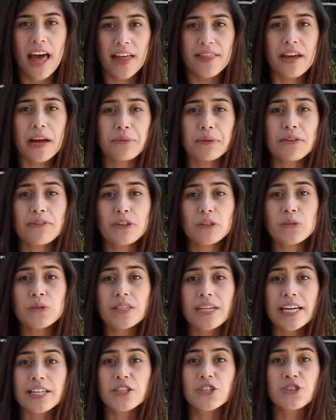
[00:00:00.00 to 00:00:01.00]
that reviews
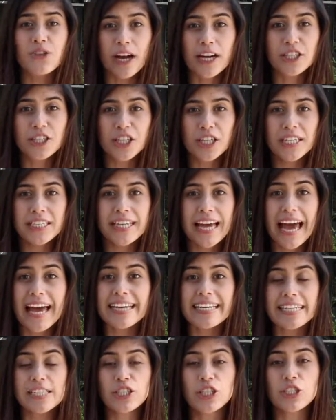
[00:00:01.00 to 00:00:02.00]
construction
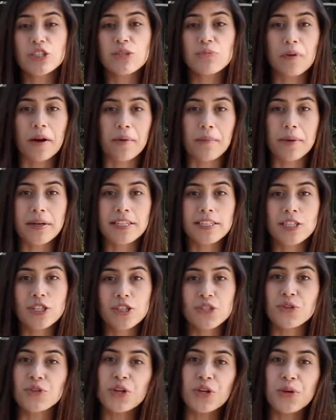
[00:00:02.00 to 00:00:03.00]
and issues permits
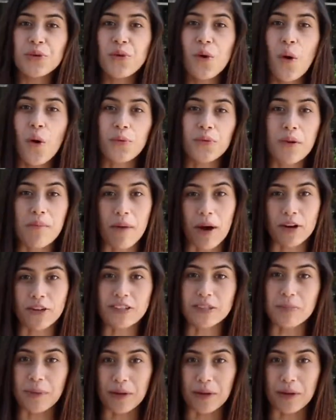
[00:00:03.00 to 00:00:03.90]
to new or remodeled